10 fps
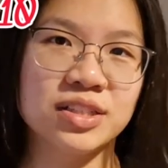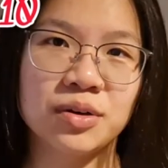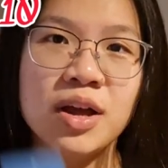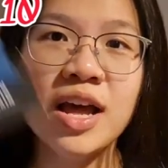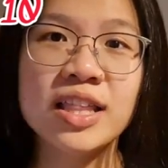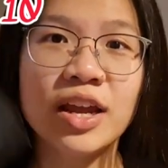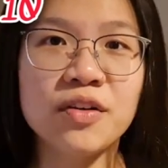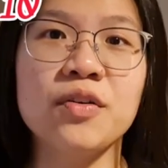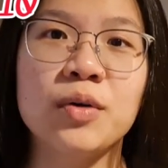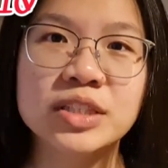So thank
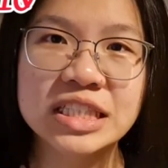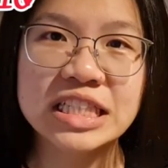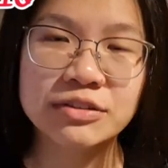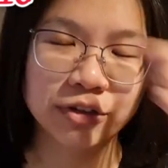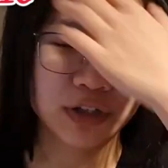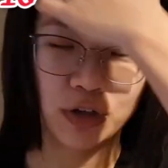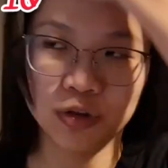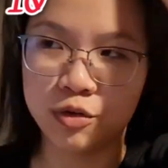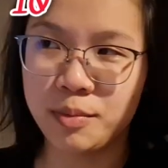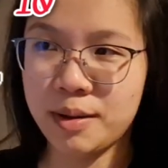you for watching this video.
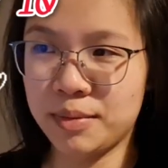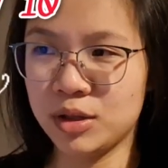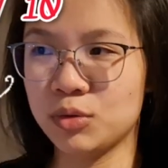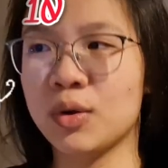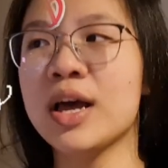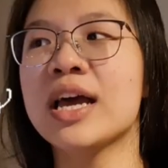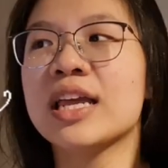Do remember to